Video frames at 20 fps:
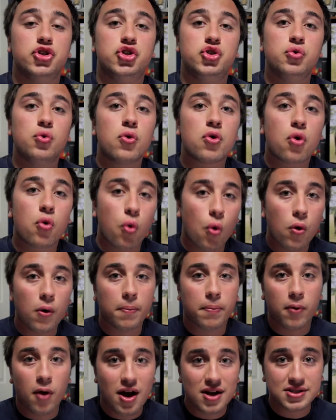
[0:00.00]

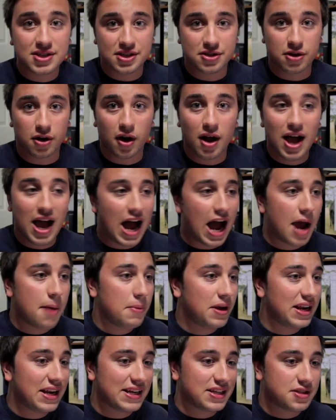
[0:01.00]
dual-core processor. I
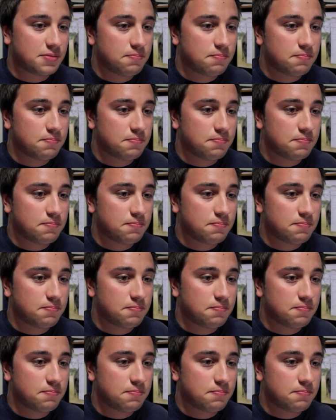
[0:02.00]
mean,